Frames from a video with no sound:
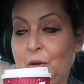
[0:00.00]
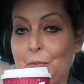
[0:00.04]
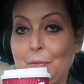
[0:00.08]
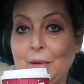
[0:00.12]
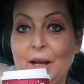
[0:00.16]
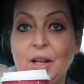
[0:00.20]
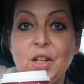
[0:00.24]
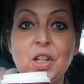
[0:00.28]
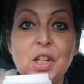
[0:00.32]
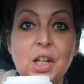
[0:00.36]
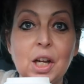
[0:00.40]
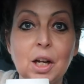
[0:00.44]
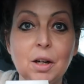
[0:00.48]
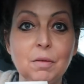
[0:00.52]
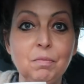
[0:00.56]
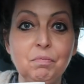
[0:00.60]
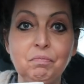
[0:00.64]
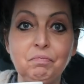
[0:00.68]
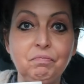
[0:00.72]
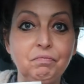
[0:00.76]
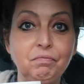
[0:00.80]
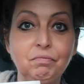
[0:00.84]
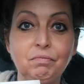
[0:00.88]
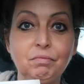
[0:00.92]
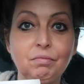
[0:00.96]
matter.
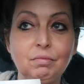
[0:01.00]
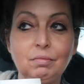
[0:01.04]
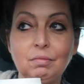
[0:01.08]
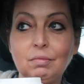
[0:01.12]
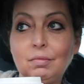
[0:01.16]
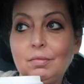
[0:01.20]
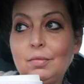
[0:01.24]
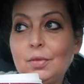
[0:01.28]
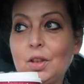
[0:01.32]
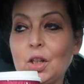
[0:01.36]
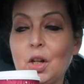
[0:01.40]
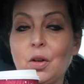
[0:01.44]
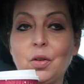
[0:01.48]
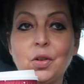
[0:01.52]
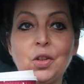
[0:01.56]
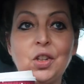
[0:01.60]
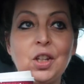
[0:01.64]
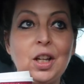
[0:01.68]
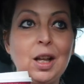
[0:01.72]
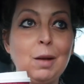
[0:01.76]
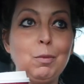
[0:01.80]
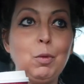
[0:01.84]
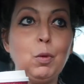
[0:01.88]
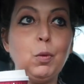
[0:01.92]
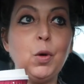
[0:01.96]
As long
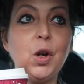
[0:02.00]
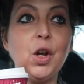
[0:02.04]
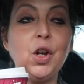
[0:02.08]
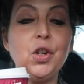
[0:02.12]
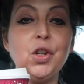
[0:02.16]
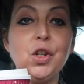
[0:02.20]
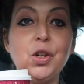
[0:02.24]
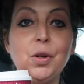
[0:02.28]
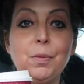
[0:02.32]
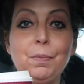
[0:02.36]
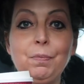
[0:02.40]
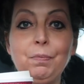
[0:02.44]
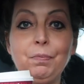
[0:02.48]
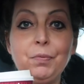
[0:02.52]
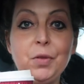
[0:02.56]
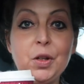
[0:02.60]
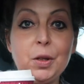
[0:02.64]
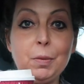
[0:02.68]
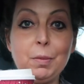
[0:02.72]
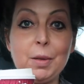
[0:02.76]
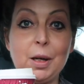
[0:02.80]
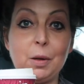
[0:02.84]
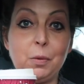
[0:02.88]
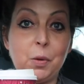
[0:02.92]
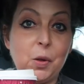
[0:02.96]
as I get my work done.
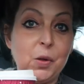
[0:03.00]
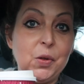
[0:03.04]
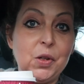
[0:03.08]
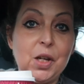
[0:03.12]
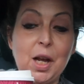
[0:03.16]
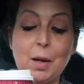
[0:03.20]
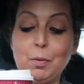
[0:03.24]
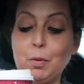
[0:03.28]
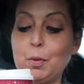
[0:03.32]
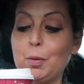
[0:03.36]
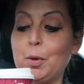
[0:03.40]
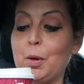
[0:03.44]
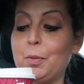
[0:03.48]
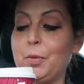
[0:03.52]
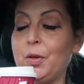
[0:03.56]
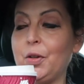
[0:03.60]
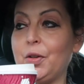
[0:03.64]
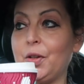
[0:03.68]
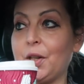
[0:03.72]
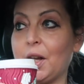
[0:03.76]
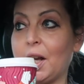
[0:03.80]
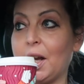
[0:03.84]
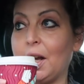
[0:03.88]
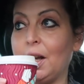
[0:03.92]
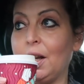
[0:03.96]
Doesn't matter what time I'm up,
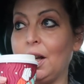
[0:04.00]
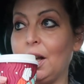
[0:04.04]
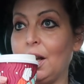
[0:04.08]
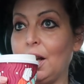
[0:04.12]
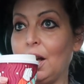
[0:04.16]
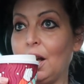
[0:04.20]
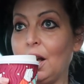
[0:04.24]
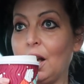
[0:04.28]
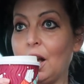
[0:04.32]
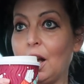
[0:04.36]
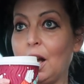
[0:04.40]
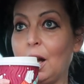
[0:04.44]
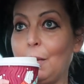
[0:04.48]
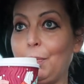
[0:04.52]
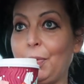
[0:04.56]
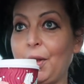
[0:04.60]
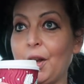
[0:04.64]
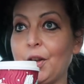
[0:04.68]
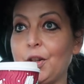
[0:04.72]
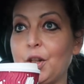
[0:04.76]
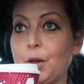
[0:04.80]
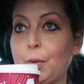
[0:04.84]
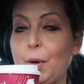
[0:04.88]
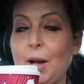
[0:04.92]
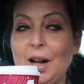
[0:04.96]
does it?
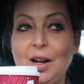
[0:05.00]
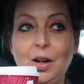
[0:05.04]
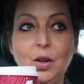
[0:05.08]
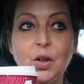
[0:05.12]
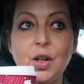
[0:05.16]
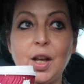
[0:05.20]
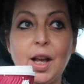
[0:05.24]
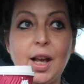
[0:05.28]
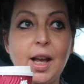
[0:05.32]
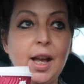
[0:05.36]
That's the way I look